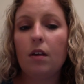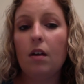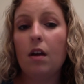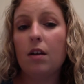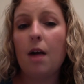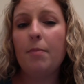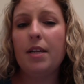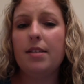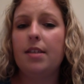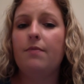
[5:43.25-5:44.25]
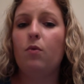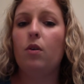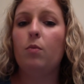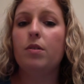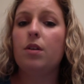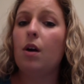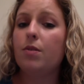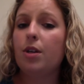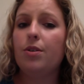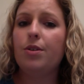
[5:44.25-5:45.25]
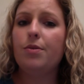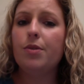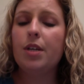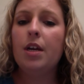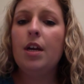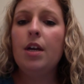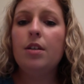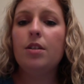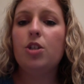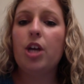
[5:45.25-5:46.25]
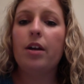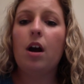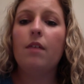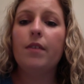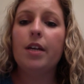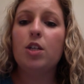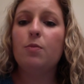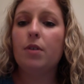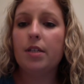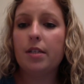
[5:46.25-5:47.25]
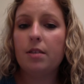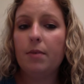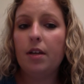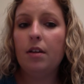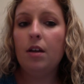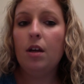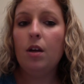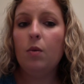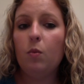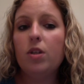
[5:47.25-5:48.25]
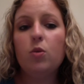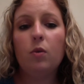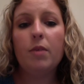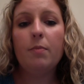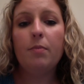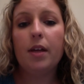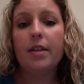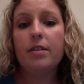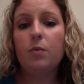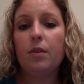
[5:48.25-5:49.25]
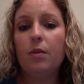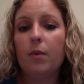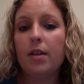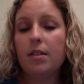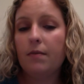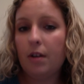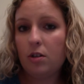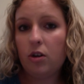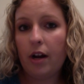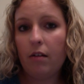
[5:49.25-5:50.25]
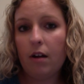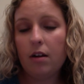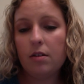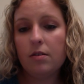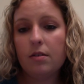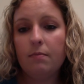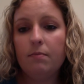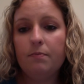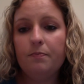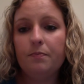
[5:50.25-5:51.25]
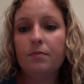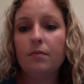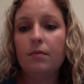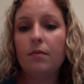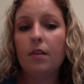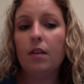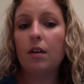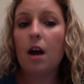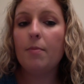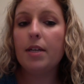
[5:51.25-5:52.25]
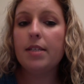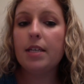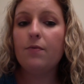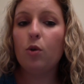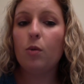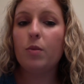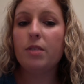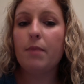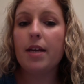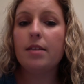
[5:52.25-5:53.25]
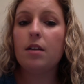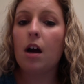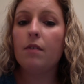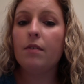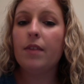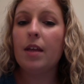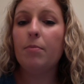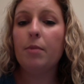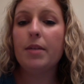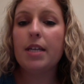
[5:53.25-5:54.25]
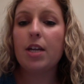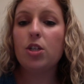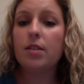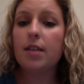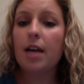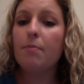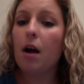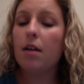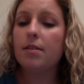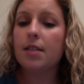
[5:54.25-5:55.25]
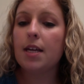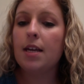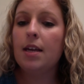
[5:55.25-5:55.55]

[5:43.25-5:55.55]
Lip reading: A competency form was also used to check off each participant, which will be placed with the rest of their training records. The competency form was based off of the implementation site policy,